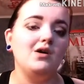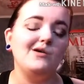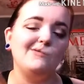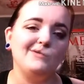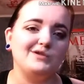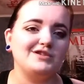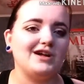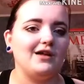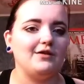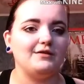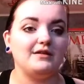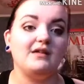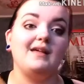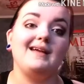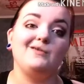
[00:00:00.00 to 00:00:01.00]
which colors
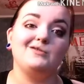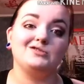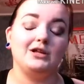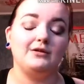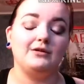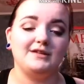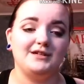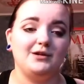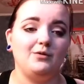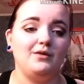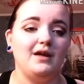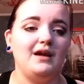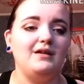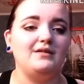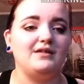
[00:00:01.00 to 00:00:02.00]
I like, which colors I don't
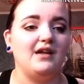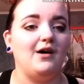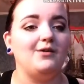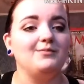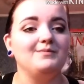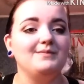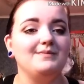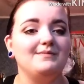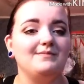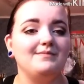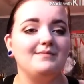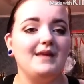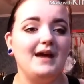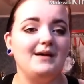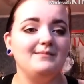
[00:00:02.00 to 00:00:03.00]
like. So
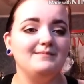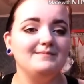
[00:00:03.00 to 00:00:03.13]
yeah.